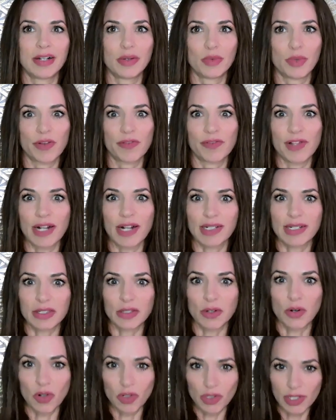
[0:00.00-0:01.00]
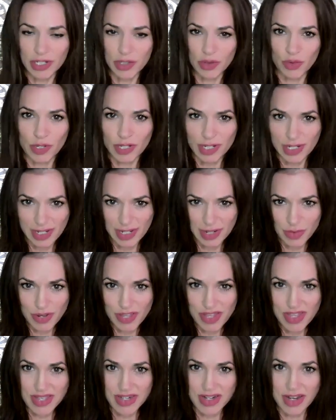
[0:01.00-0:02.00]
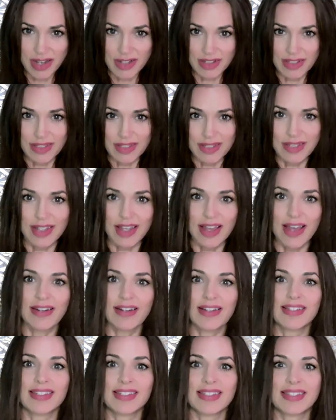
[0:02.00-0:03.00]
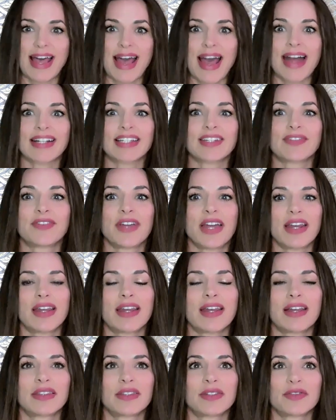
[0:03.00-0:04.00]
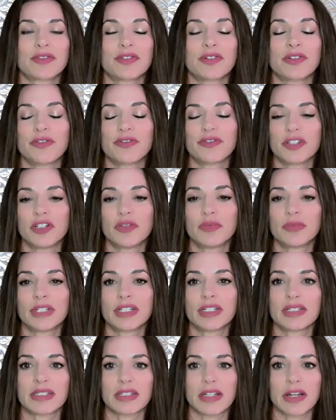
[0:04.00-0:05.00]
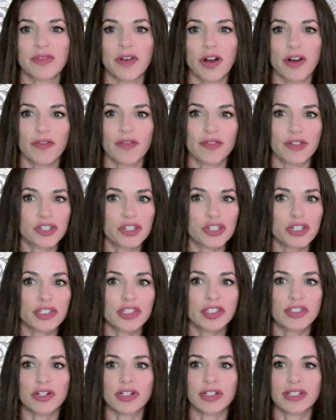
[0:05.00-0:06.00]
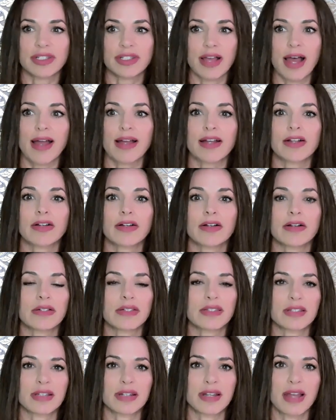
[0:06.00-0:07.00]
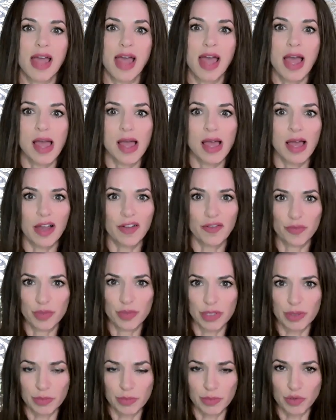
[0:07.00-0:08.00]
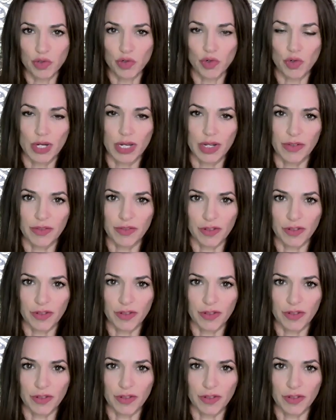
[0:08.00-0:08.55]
reflecting the Holy Trinity within us, and it's activating the fulfillment of our visions, our desires that have been brewing